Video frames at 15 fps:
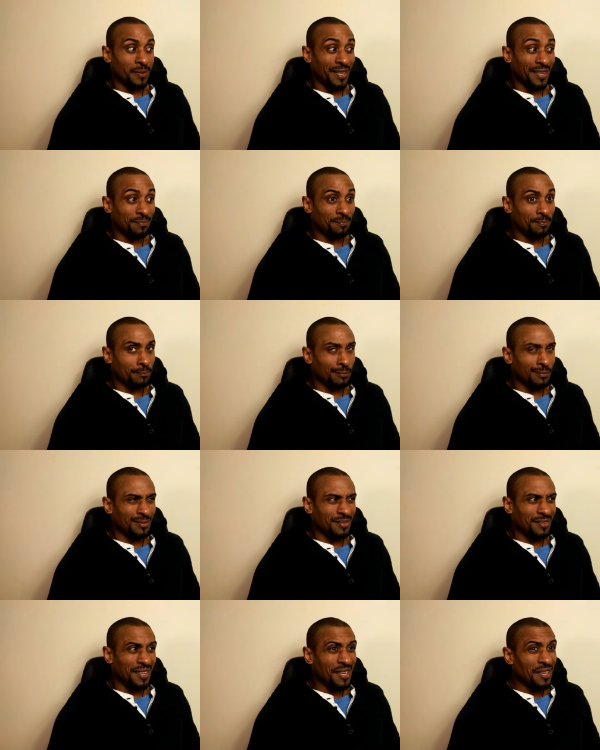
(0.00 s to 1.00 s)
I
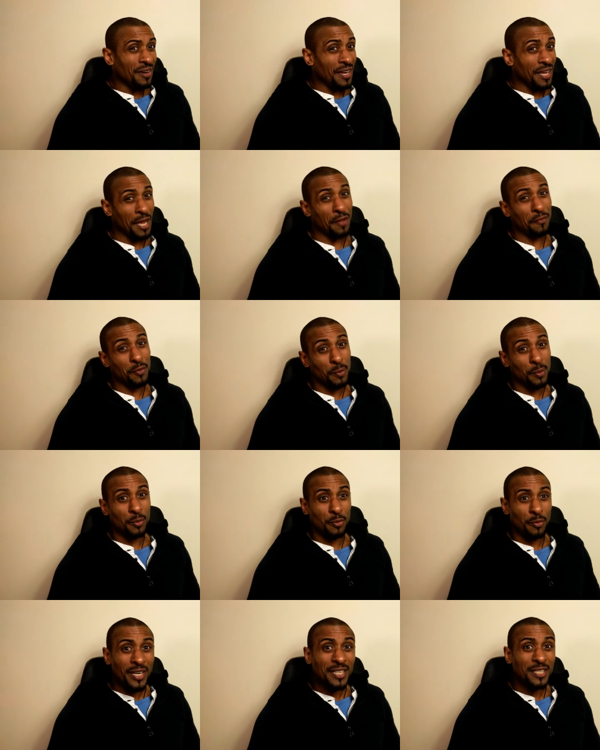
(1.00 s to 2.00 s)
think I have to
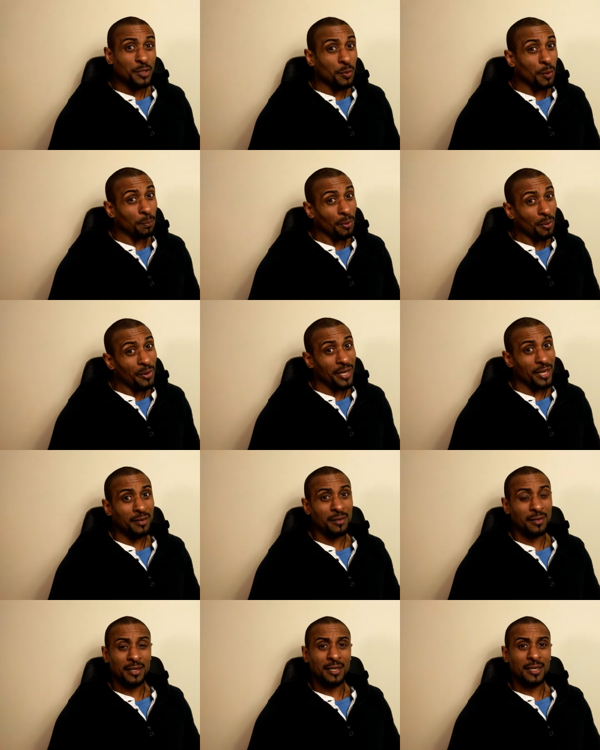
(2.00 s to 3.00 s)
agree to a
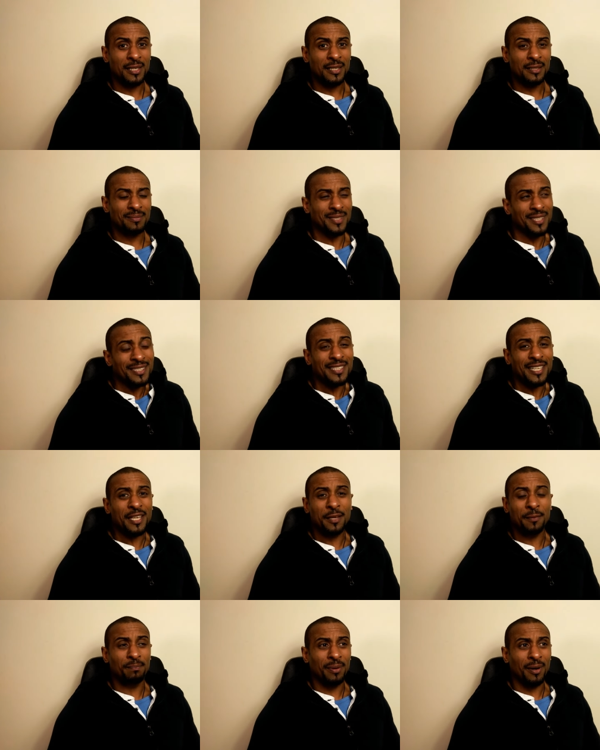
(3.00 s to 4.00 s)
point. Just
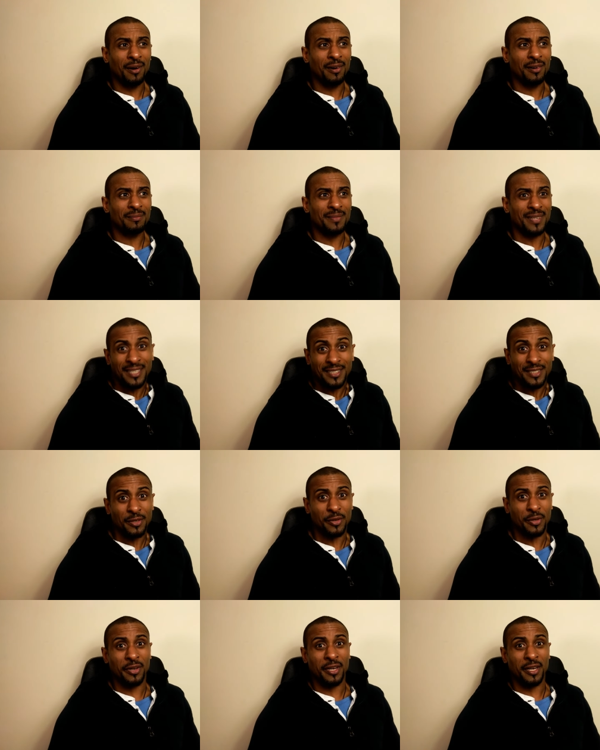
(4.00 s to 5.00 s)
taking part
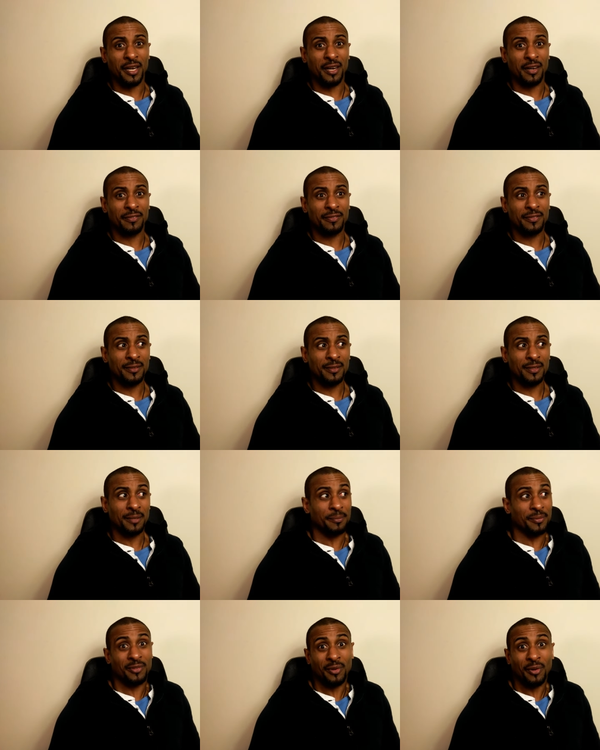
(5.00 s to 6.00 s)
isn't good enough.
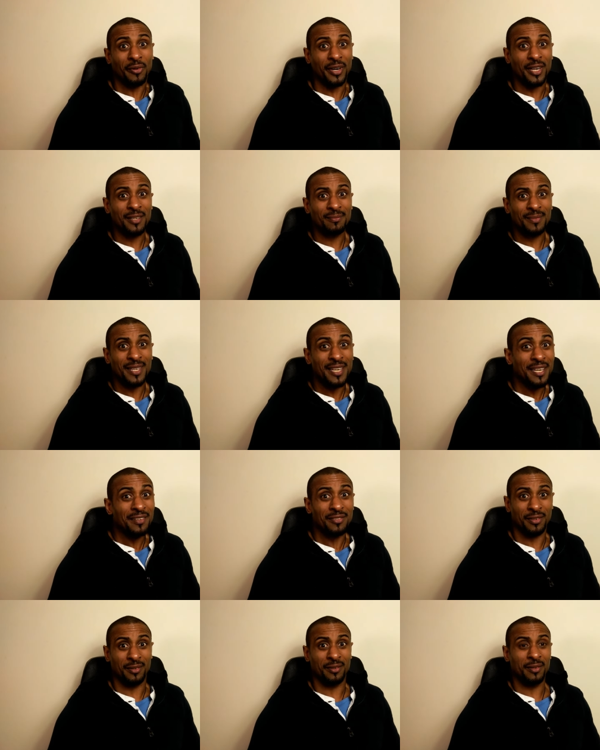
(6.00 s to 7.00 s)
I'm sorry, it
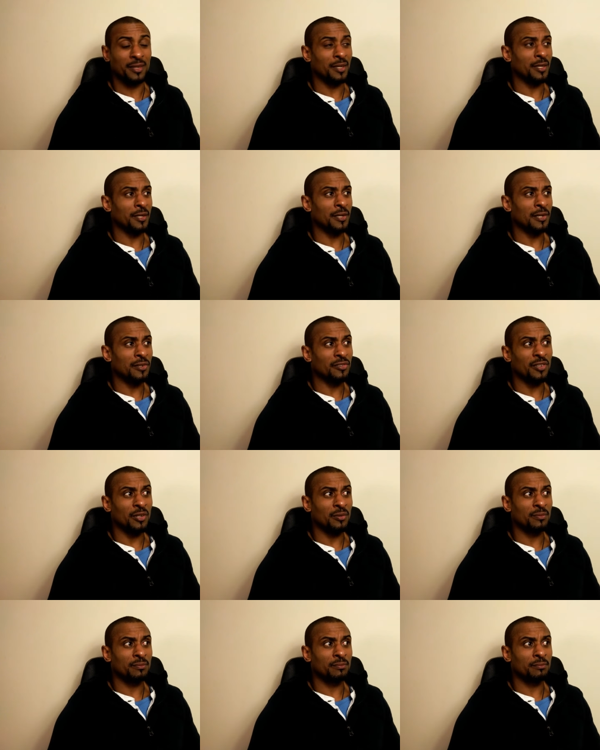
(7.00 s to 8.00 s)
isn't.
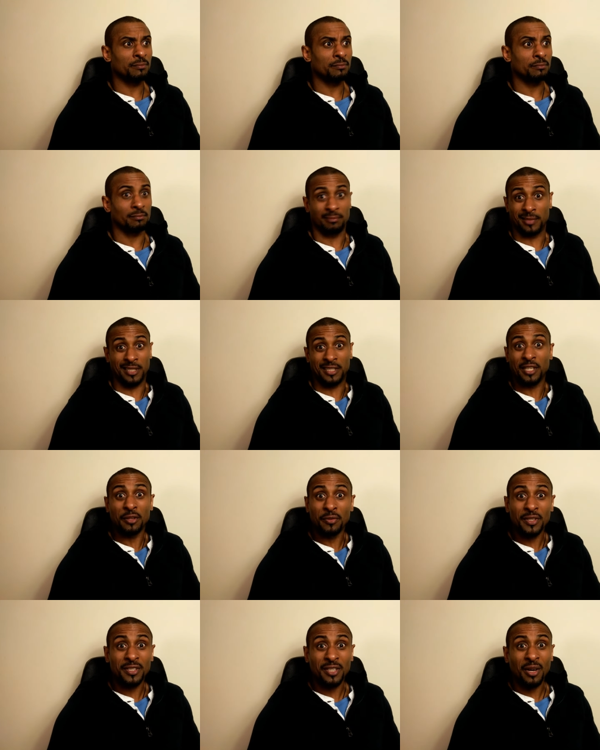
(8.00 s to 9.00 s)
So, is it
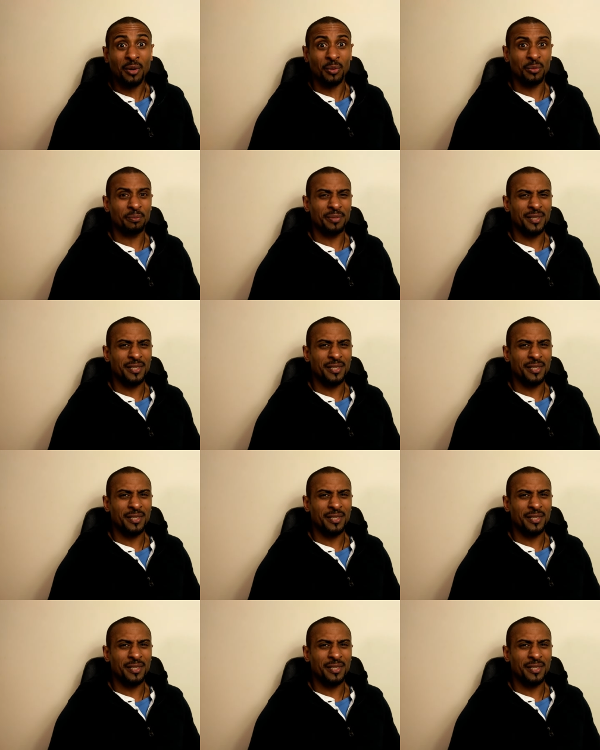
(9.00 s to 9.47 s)
the result?